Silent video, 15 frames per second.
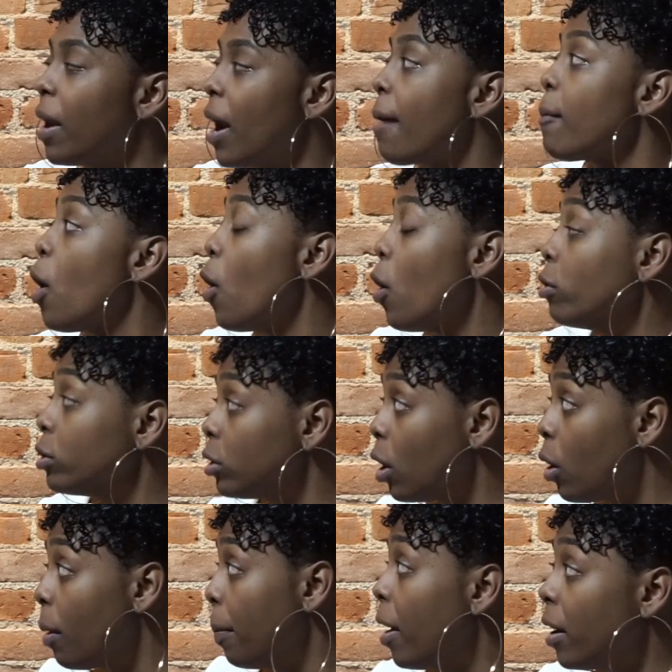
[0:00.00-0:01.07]
I'm also
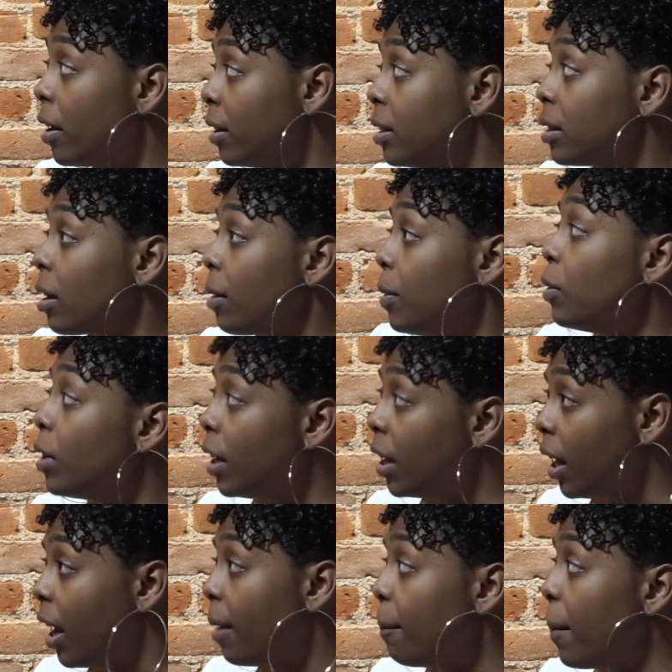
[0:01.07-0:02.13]
a part of this
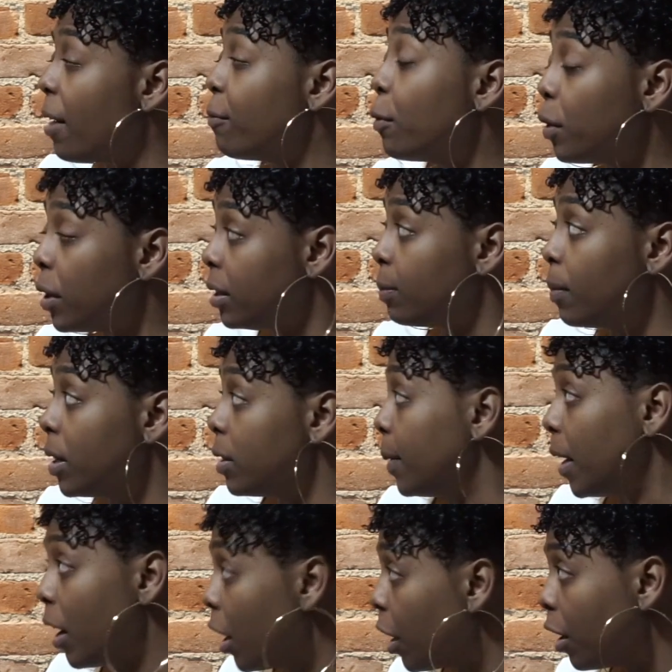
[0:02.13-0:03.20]
community and my voice must be
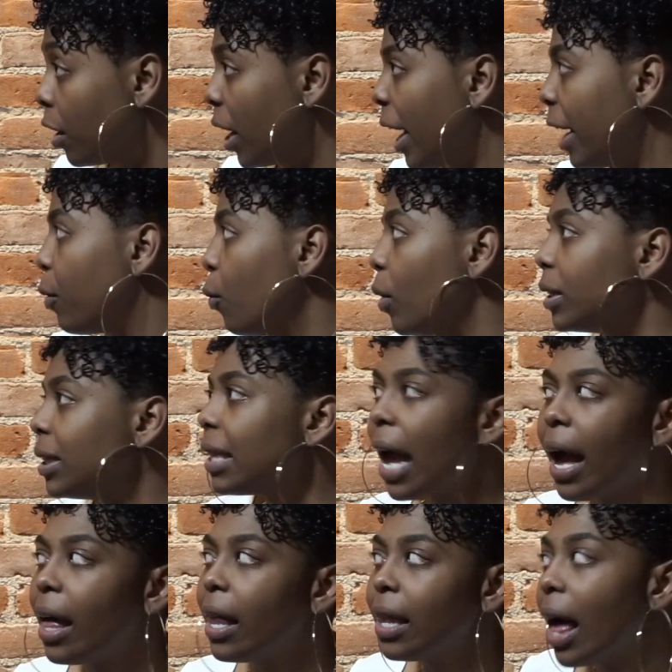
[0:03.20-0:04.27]
heard. Like, what's
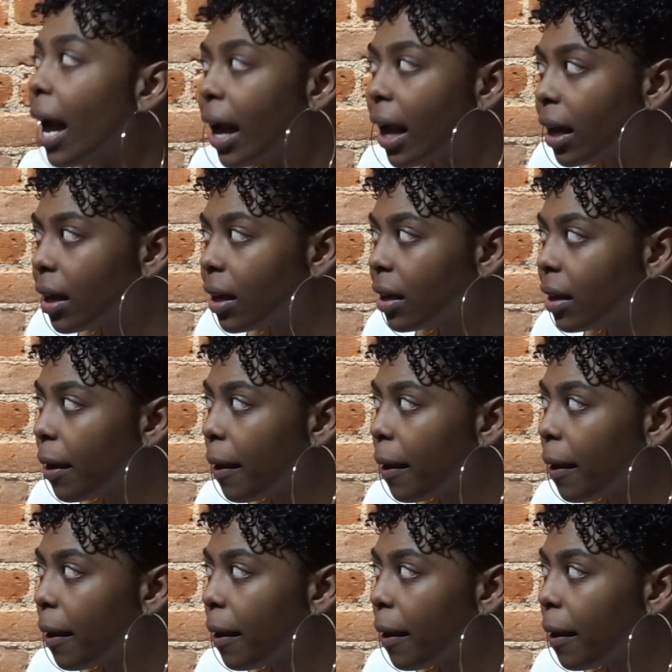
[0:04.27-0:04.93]
that like?